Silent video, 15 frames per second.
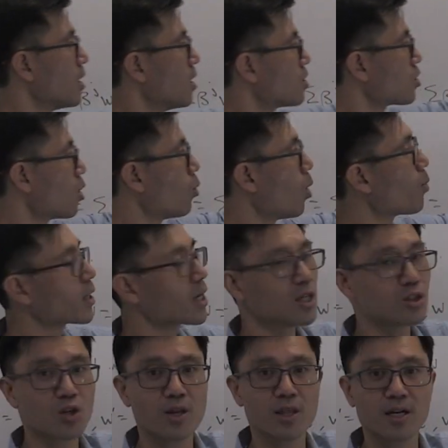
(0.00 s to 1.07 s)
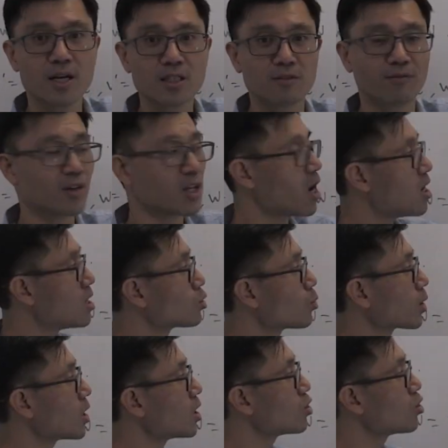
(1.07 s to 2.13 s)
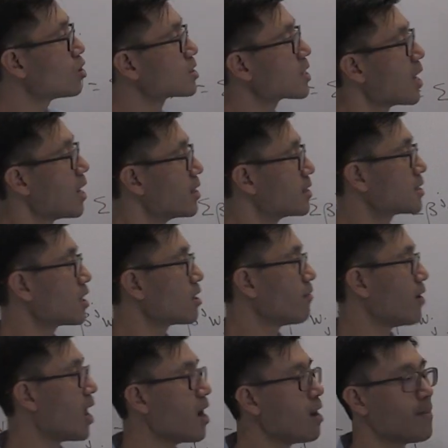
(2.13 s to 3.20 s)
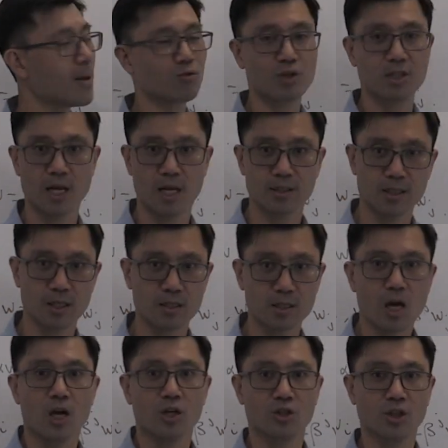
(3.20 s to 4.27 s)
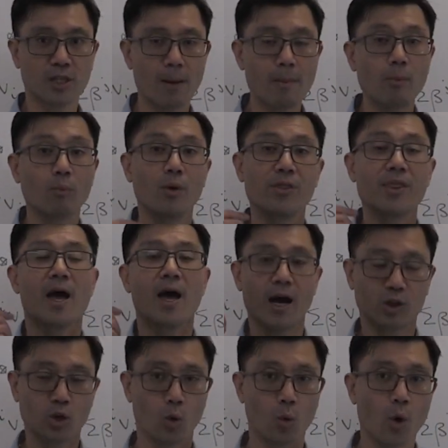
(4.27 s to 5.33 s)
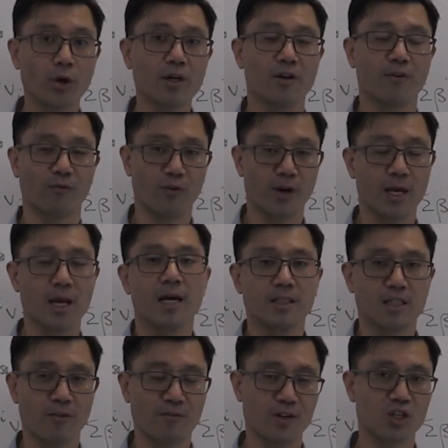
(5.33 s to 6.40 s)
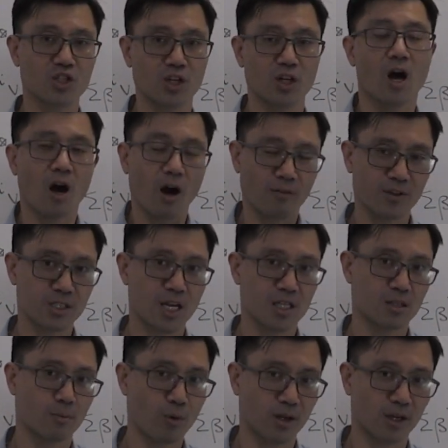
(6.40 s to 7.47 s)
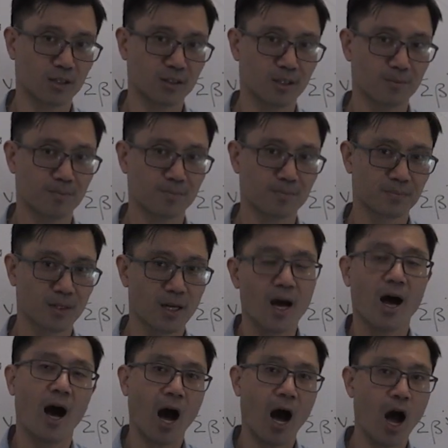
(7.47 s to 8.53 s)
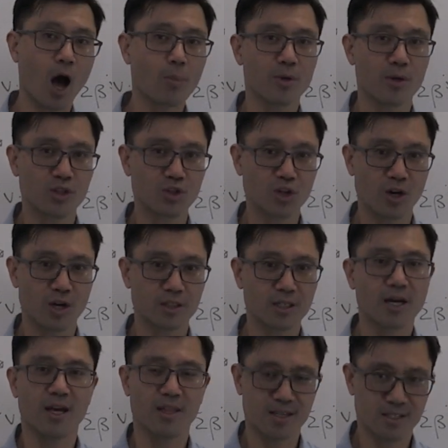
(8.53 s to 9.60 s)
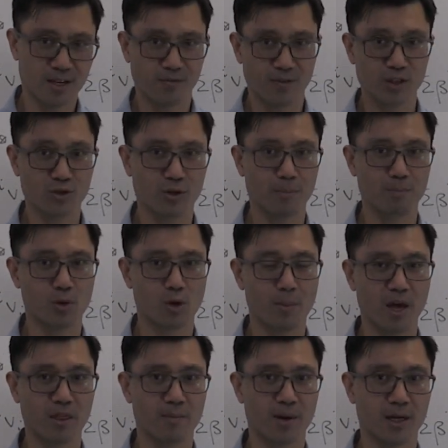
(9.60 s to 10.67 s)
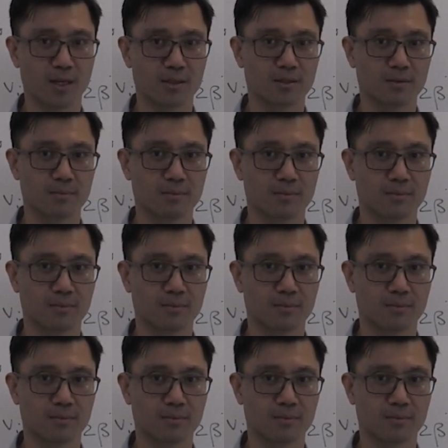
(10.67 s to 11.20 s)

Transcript: So what we're going to do in the next video is we're going to use a set of elementary tensors to come up with a coordinate-free definition of the tensor product. I hope you enjoyed this adventure in pure mathematics.